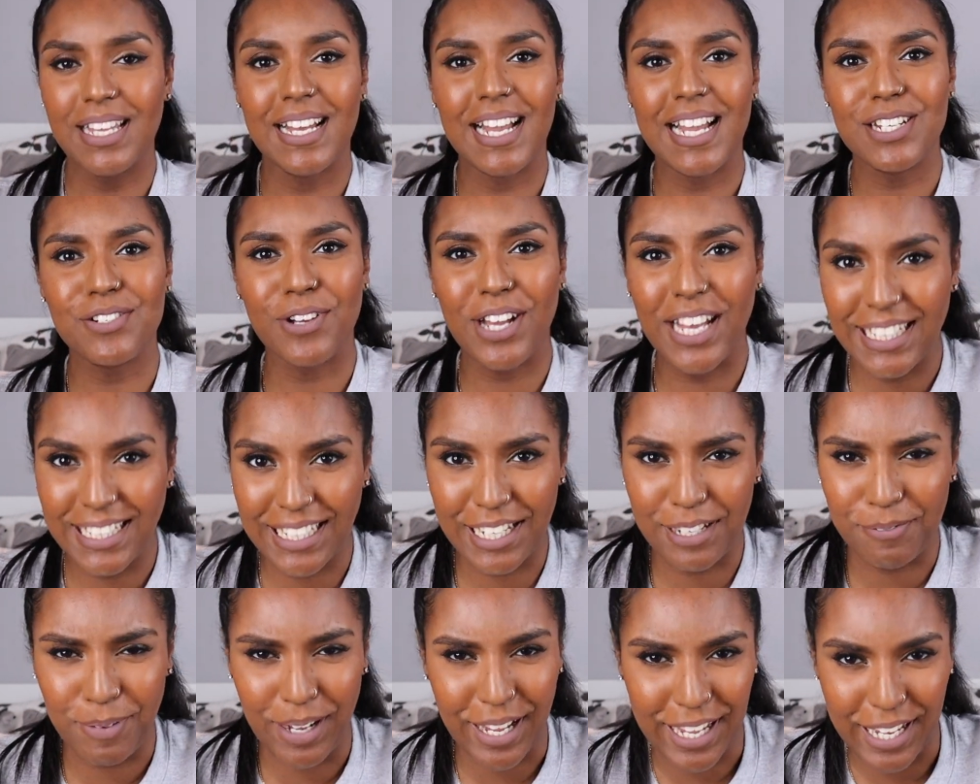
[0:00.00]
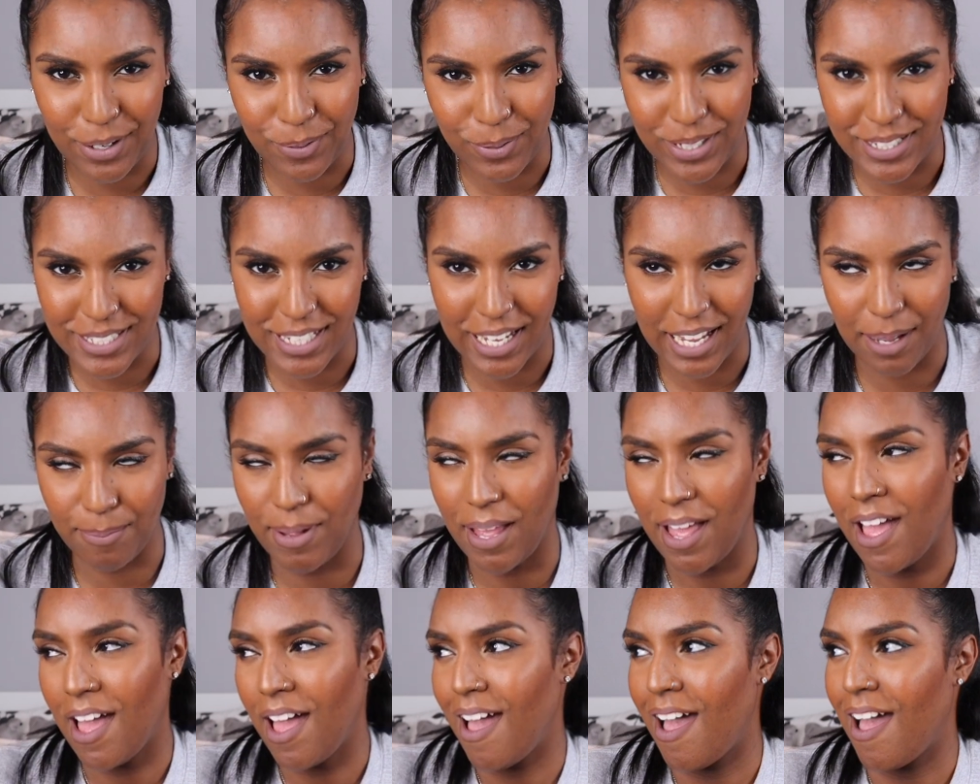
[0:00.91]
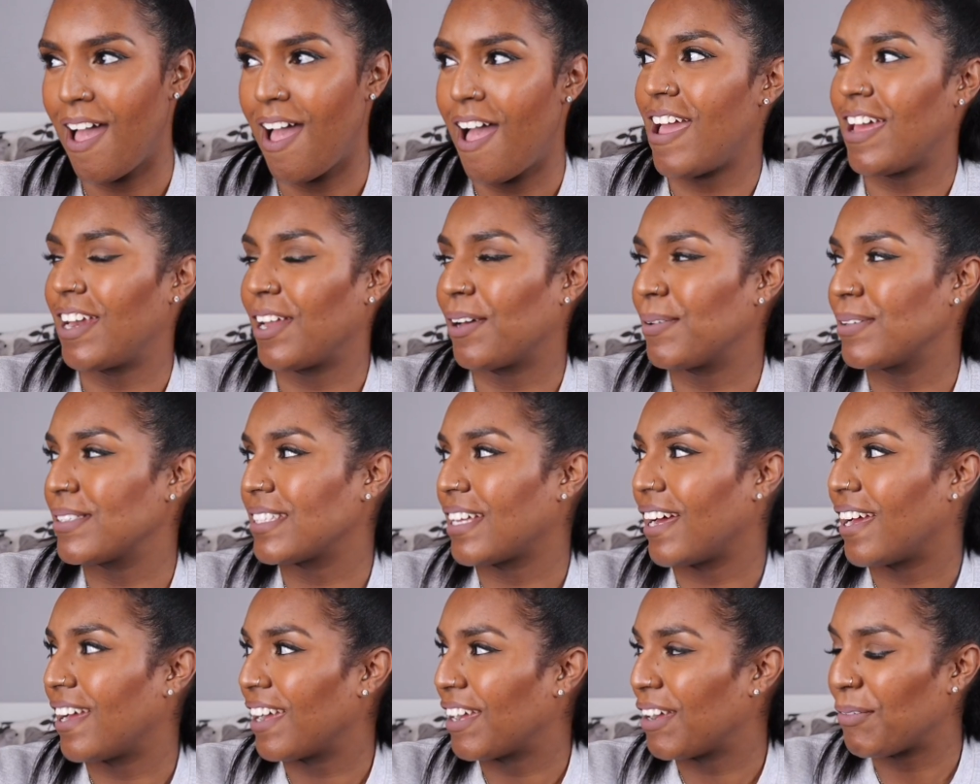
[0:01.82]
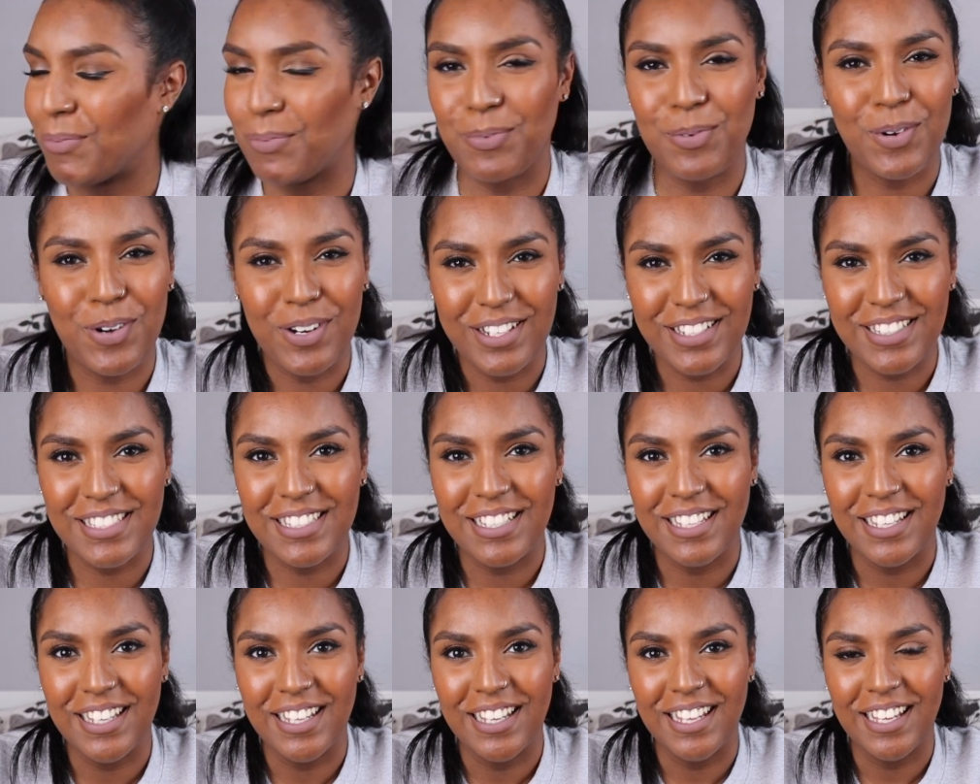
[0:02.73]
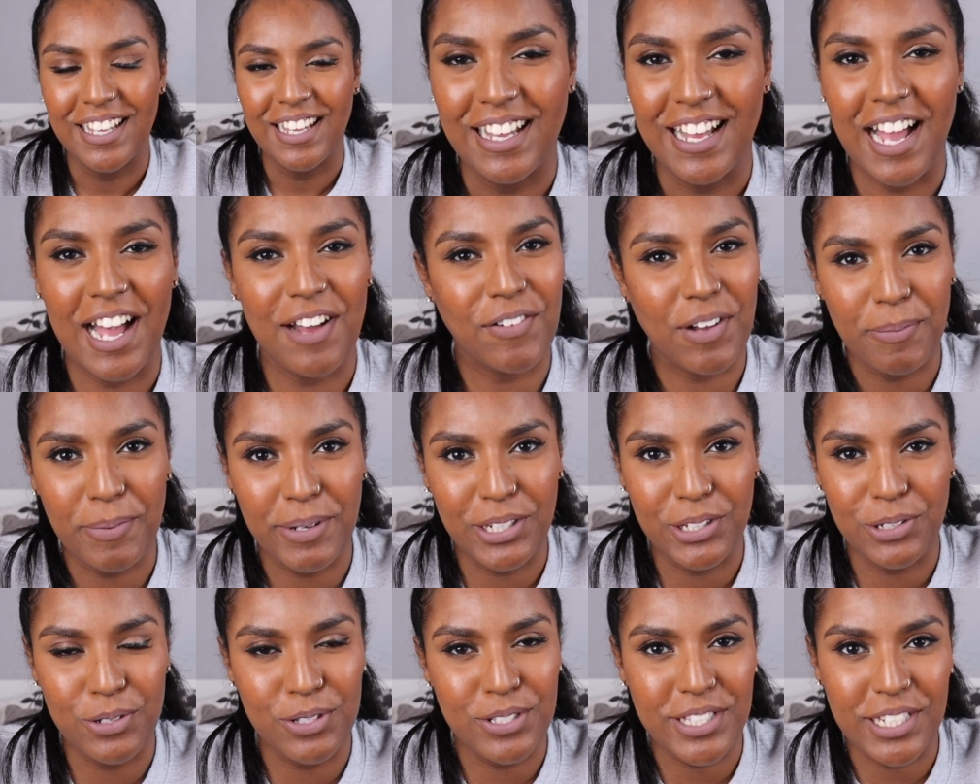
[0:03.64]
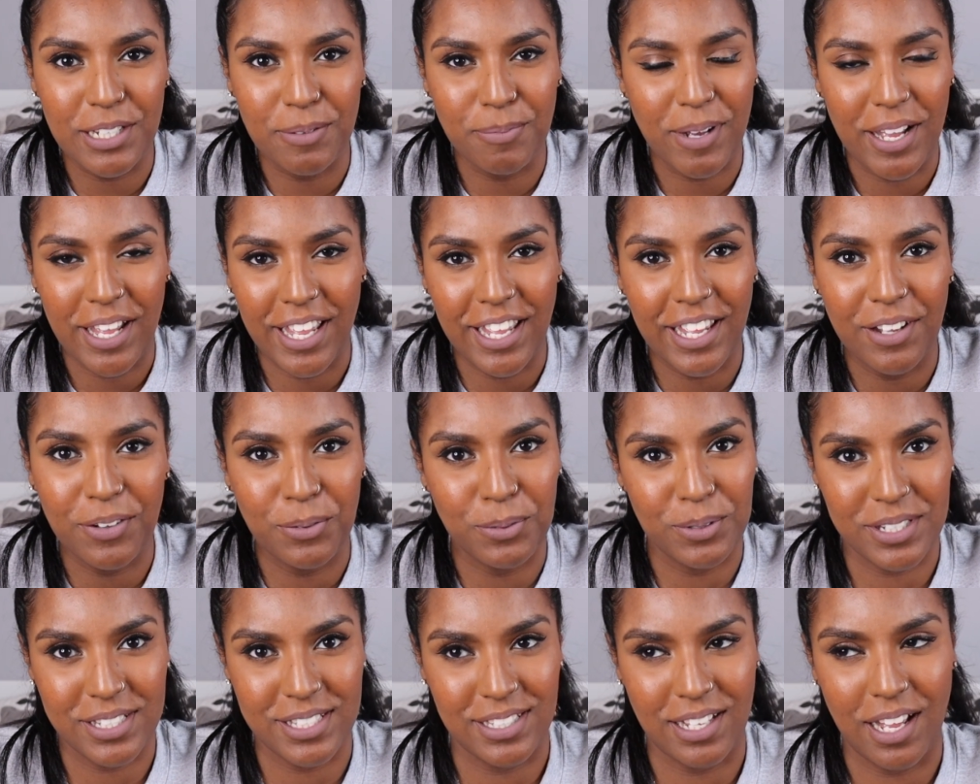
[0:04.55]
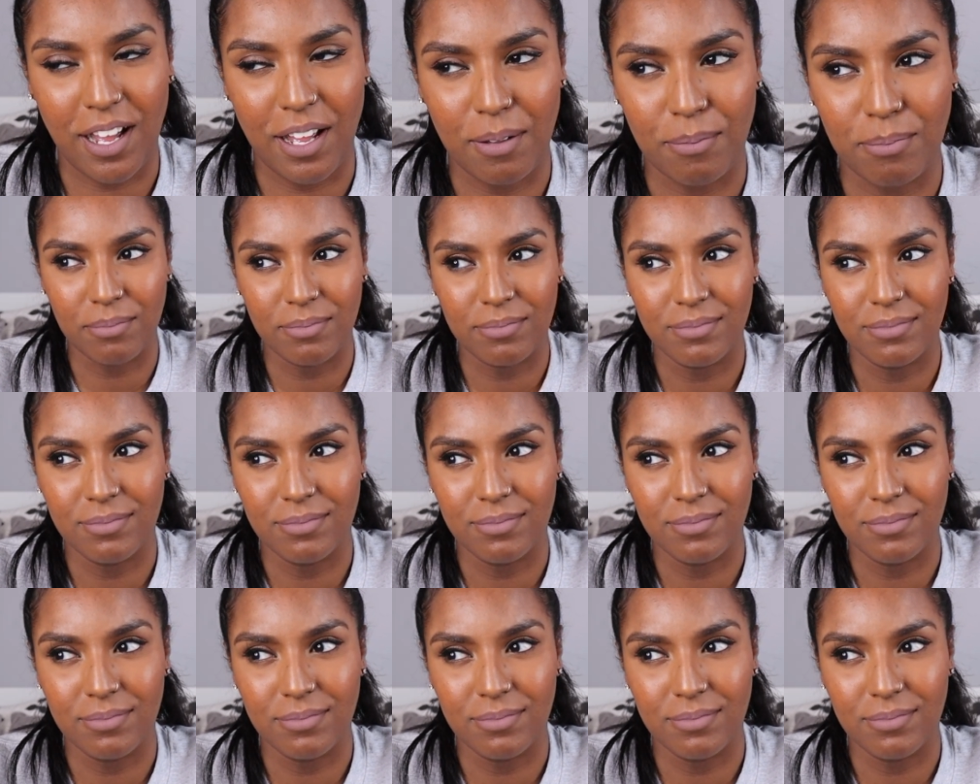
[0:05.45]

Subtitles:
I tried that in my hair one time and I was like, what have I been using in my hair all this time?